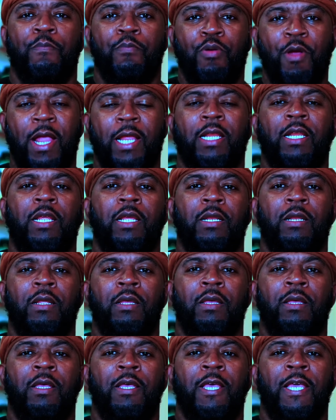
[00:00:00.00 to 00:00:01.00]
pregnant,
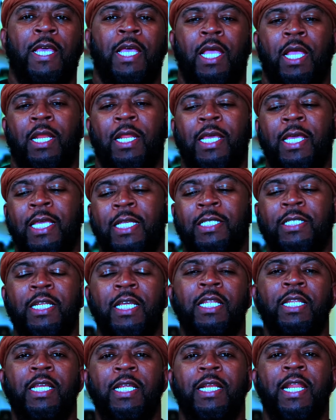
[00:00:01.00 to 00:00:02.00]
and he's
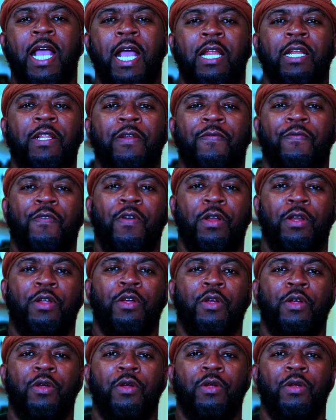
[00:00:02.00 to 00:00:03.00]
kneeling down in front of
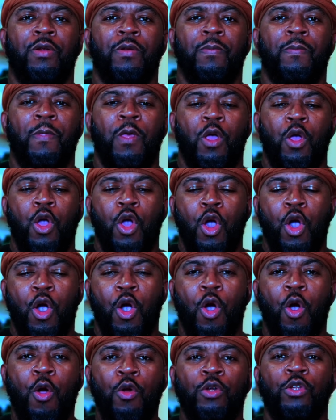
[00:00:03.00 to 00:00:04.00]
her,
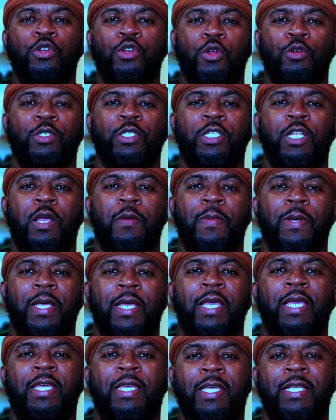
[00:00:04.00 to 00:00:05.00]
holding her
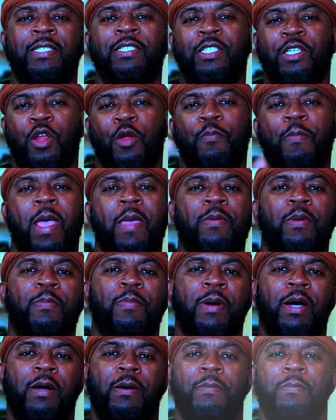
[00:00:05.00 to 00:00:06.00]
stomach and kissing her baby
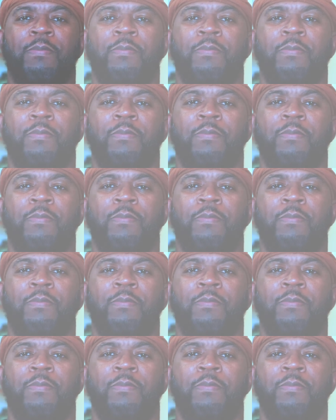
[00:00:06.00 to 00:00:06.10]
bump.